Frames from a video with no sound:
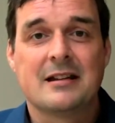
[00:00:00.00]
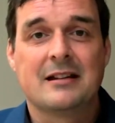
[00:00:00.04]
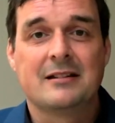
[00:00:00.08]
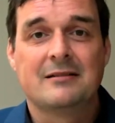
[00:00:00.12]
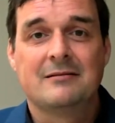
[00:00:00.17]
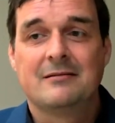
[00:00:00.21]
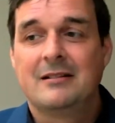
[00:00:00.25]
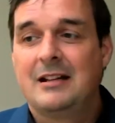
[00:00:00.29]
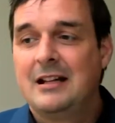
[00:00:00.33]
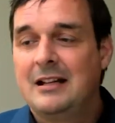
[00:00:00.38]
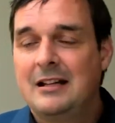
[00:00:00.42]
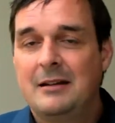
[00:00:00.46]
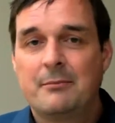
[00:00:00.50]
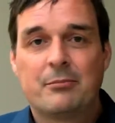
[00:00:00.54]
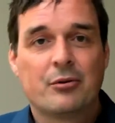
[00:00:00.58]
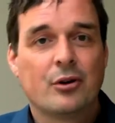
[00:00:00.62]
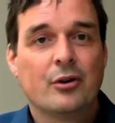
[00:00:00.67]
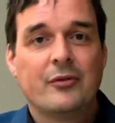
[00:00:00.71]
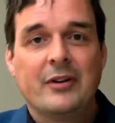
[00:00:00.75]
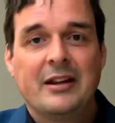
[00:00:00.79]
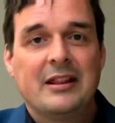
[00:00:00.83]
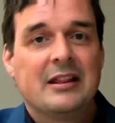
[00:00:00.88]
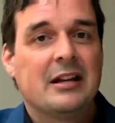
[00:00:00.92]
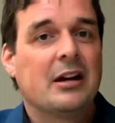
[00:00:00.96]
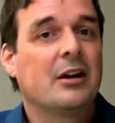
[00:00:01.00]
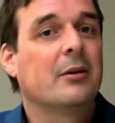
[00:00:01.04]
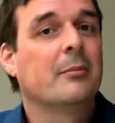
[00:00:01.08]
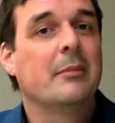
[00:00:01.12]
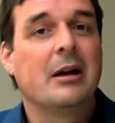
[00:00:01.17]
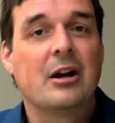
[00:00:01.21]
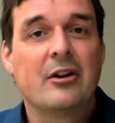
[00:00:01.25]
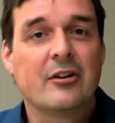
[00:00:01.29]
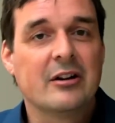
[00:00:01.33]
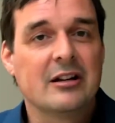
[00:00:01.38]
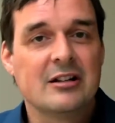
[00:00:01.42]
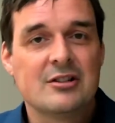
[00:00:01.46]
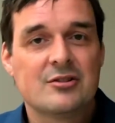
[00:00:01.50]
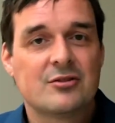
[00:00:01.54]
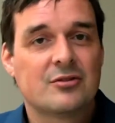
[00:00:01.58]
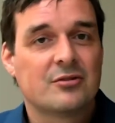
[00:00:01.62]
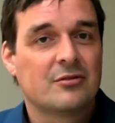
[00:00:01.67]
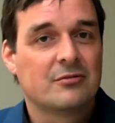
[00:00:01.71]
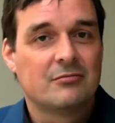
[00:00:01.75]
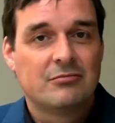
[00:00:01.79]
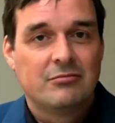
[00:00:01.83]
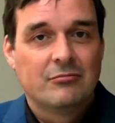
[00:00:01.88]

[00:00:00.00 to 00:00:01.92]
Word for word: in, in improving their marriage?